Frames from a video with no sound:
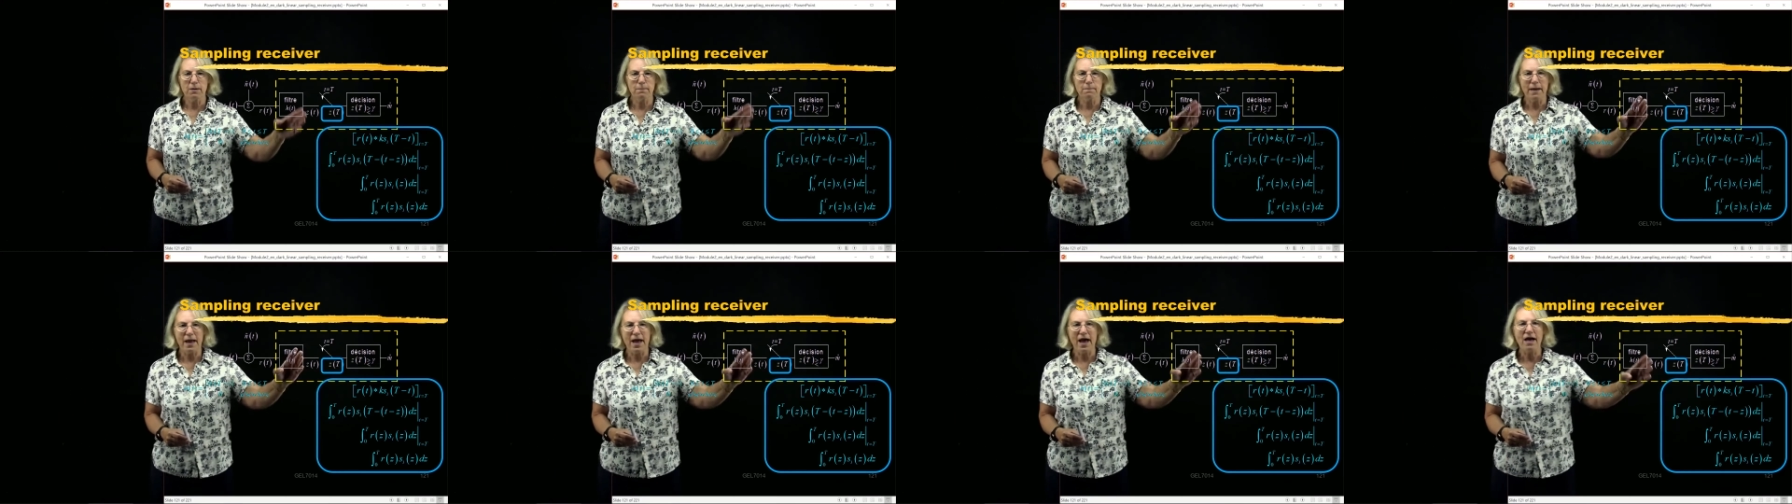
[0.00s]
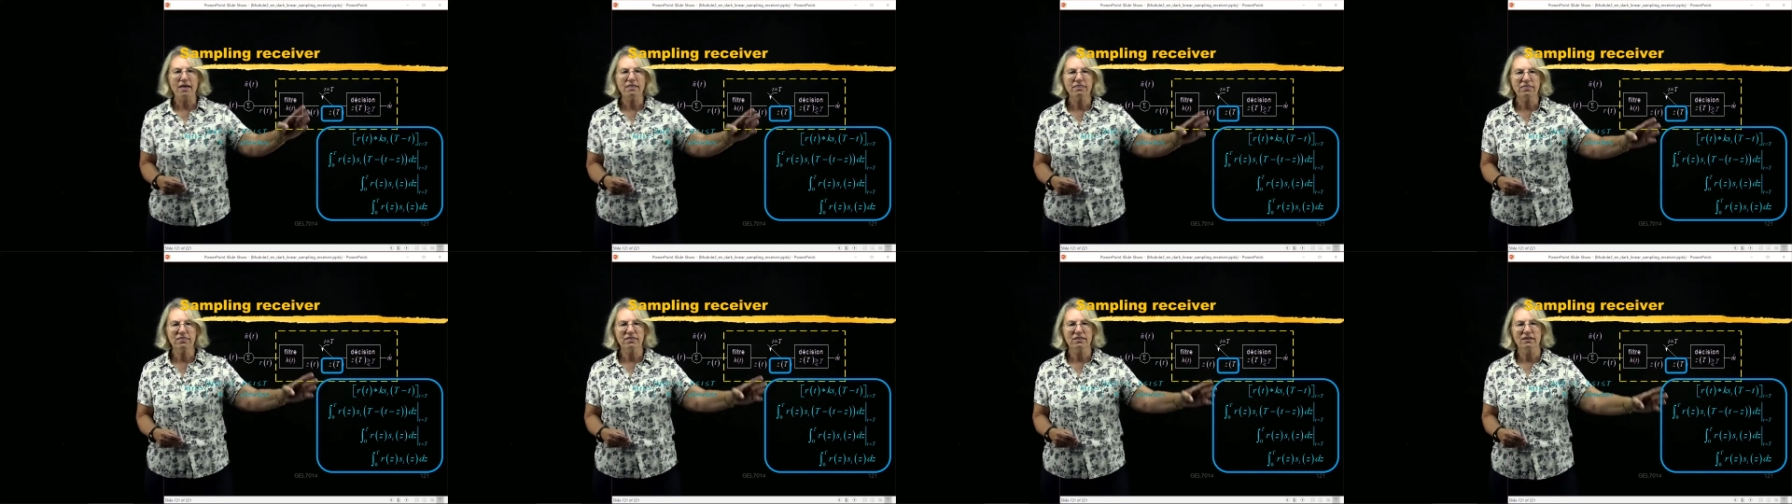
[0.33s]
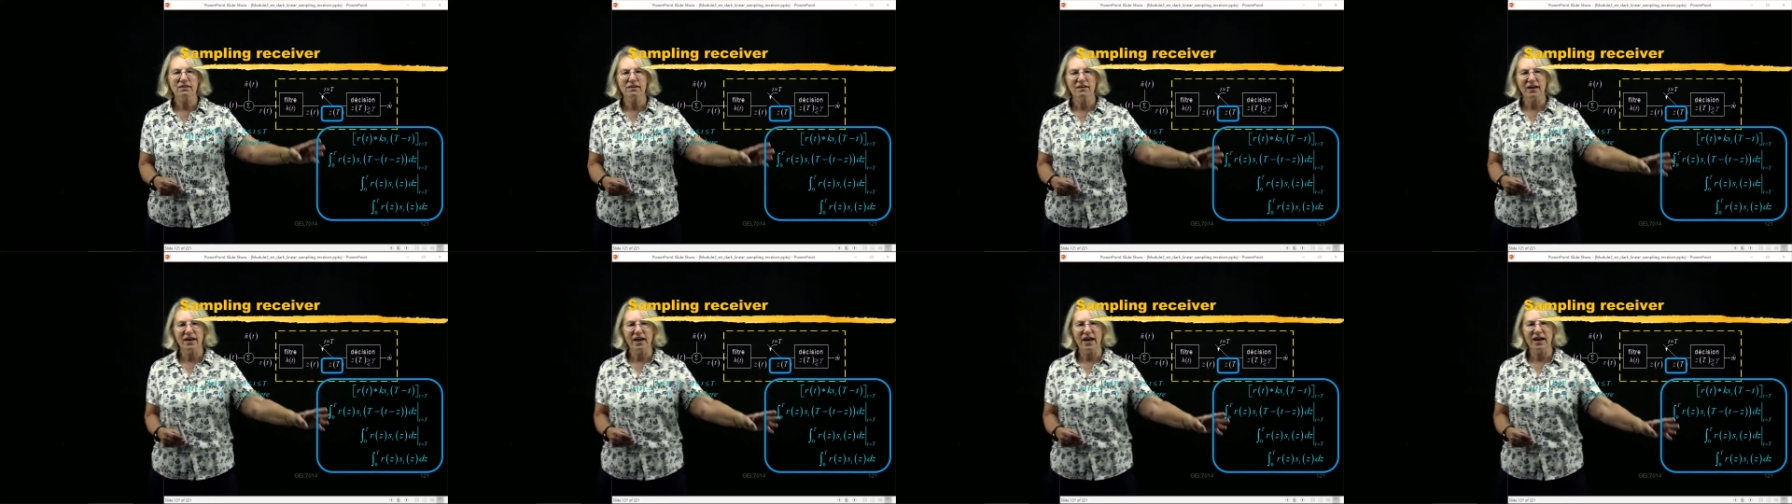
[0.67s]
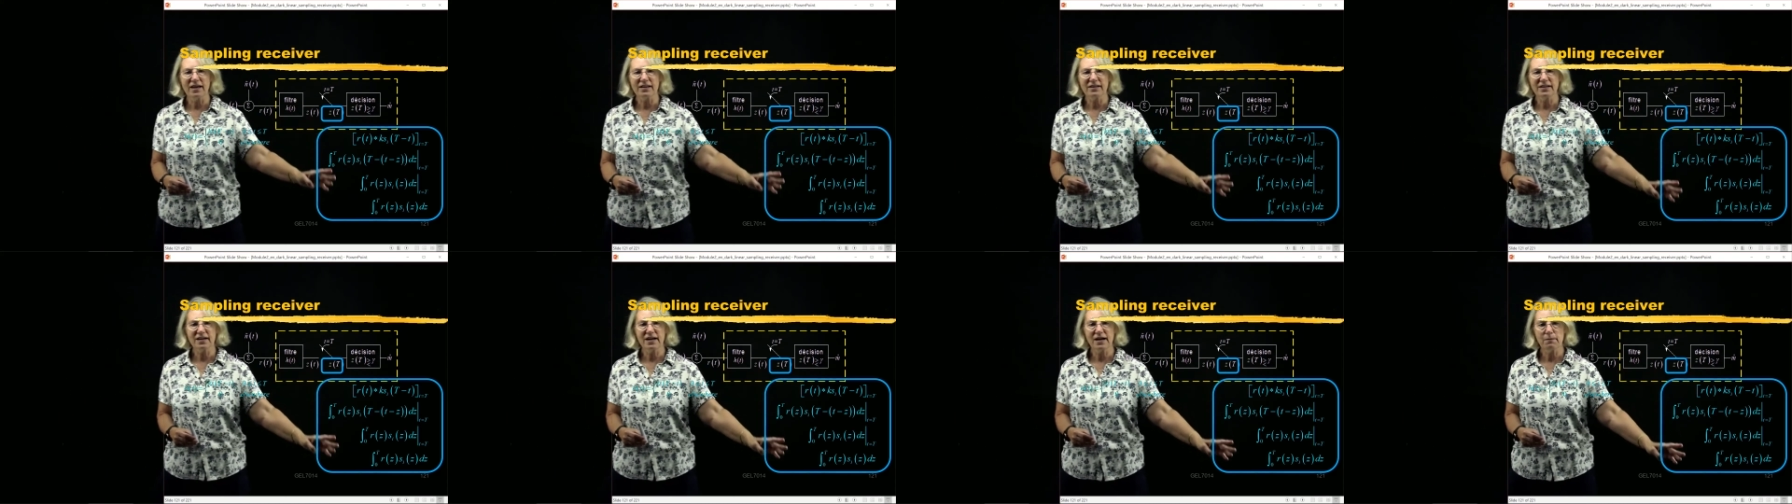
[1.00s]
math
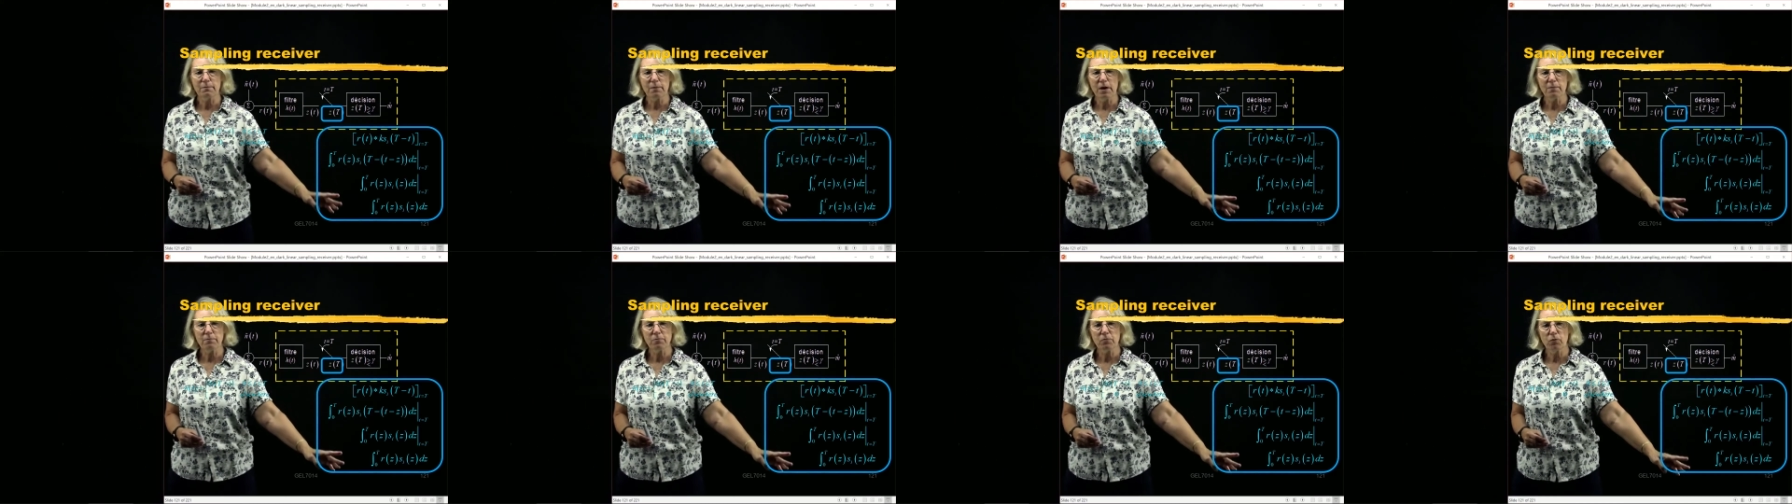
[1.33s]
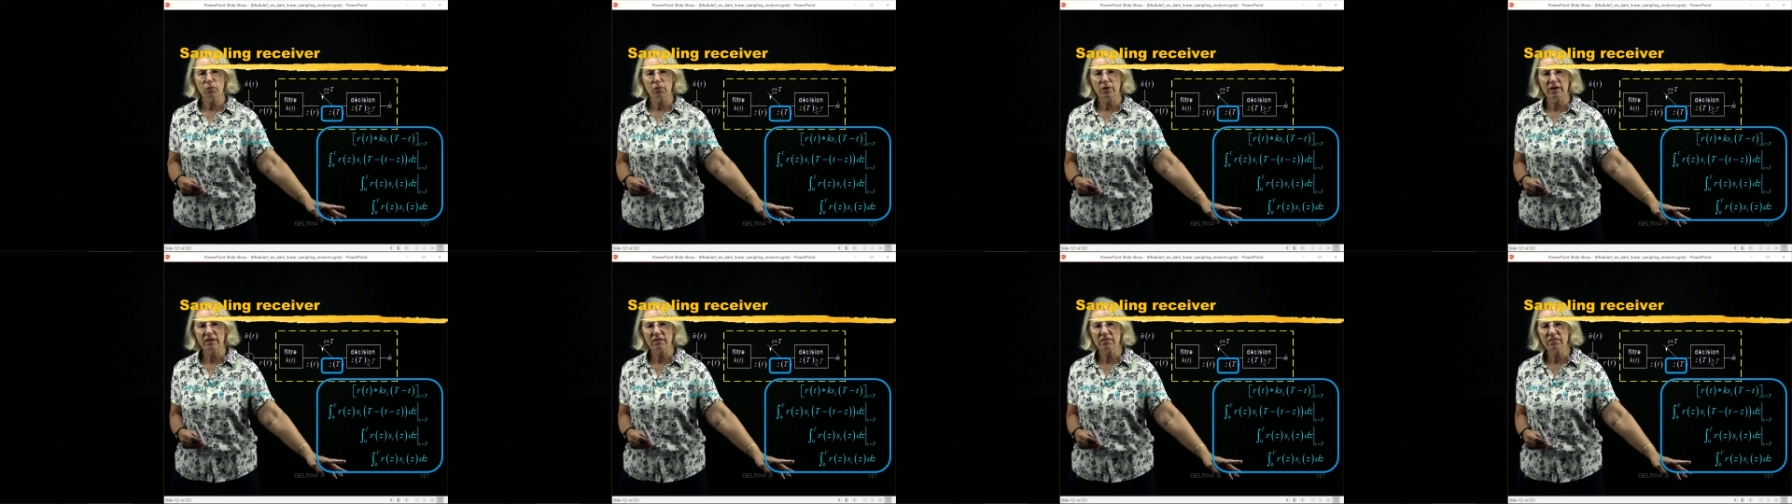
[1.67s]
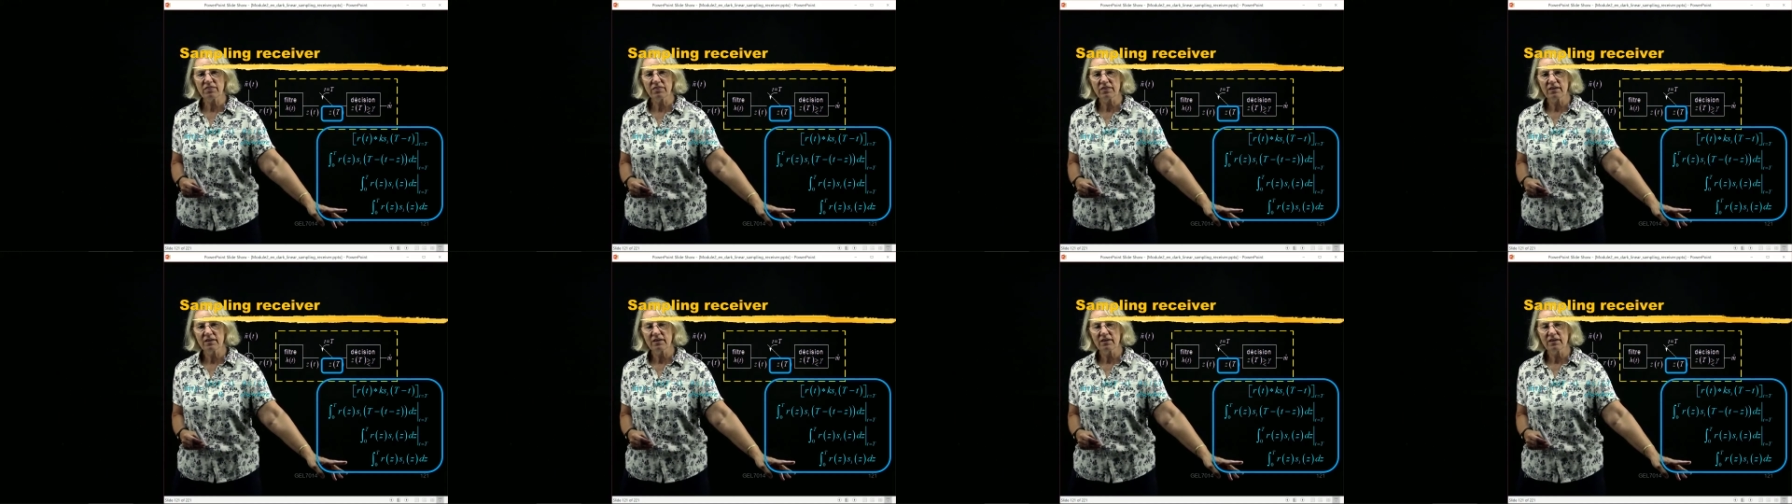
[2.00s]
and come up with